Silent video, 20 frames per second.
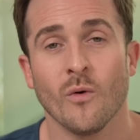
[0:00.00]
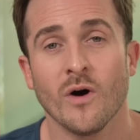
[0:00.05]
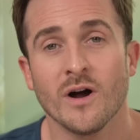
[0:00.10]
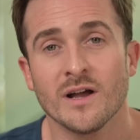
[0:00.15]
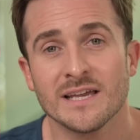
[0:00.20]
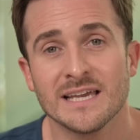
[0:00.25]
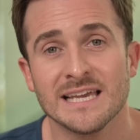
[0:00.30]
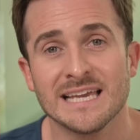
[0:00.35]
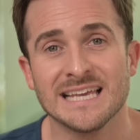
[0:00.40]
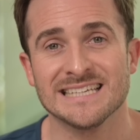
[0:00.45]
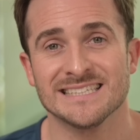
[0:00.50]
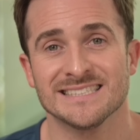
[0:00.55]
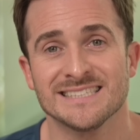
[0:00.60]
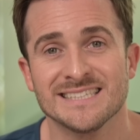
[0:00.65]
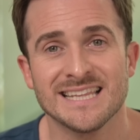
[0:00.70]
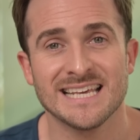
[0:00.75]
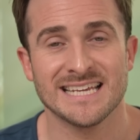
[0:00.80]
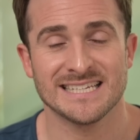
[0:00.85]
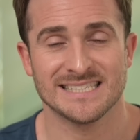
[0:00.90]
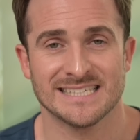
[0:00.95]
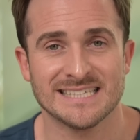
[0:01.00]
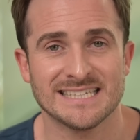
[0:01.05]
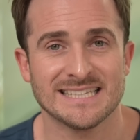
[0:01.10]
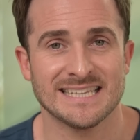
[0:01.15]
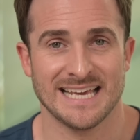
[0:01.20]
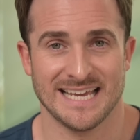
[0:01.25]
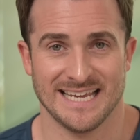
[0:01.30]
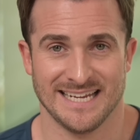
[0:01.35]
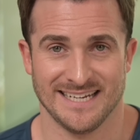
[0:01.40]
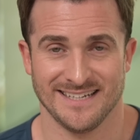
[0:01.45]
What is this
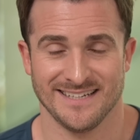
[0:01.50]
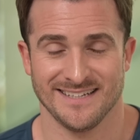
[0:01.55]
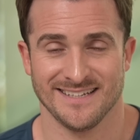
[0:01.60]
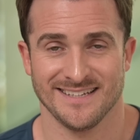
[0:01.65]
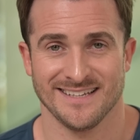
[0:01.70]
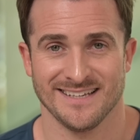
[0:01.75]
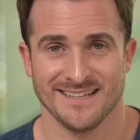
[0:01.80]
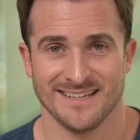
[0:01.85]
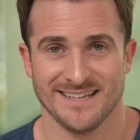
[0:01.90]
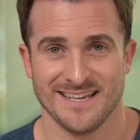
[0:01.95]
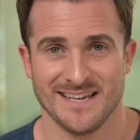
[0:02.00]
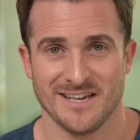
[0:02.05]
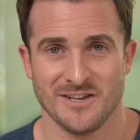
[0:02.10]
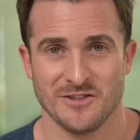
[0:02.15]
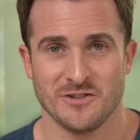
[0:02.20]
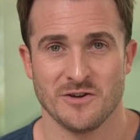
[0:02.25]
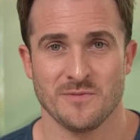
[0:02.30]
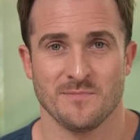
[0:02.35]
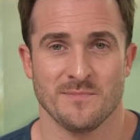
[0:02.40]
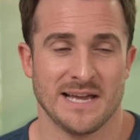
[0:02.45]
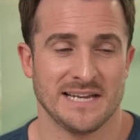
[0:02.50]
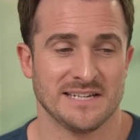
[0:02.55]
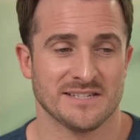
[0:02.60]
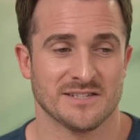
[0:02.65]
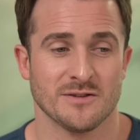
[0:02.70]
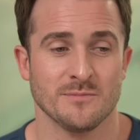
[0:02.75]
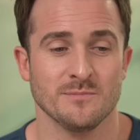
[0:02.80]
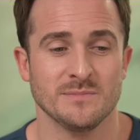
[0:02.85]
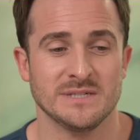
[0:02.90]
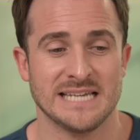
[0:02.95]
thing that makes
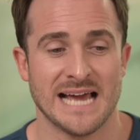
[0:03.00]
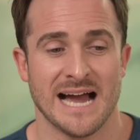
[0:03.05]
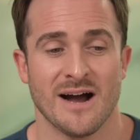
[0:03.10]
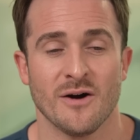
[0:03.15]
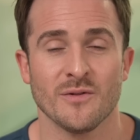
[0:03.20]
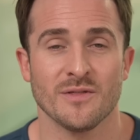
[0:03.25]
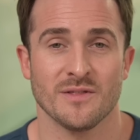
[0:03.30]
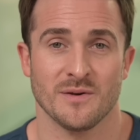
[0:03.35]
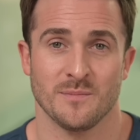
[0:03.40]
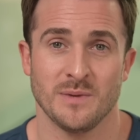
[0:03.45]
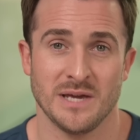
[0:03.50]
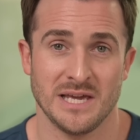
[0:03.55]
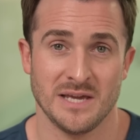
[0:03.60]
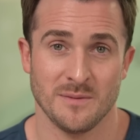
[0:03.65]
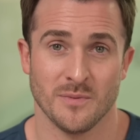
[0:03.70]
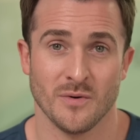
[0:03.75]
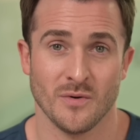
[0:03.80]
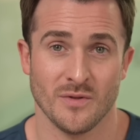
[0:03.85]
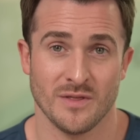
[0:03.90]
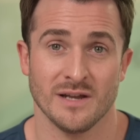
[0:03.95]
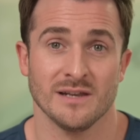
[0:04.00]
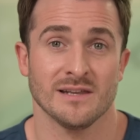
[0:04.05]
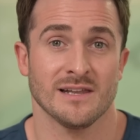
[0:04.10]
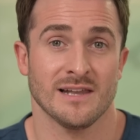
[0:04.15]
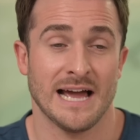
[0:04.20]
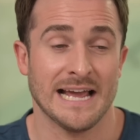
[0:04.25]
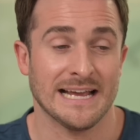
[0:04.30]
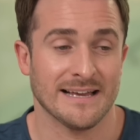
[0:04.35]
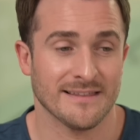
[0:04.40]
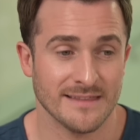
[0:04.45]
them doubt the people that
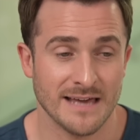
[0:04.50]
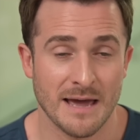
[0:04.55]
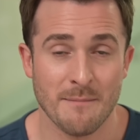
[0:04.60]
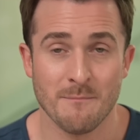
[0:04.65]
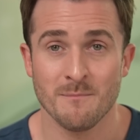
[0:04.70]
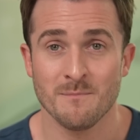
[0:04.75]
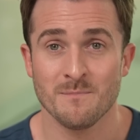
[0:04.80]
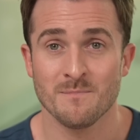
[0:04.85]
like them